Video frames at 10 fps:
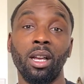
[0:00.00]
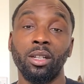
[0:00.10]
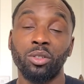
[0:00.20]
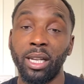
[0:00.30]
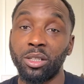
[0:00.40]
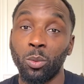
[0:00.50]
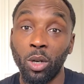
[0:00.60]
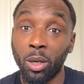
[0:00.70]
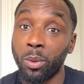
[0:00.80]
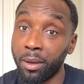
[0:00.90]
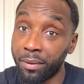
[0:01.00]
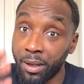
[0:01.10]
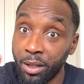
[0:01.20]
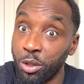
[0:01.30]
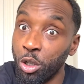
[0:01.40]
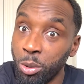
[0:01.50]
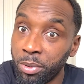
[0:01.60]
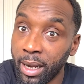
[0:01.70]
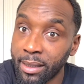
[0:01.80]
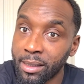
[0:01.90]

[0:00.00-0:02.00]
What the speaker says: trying to work with new brands.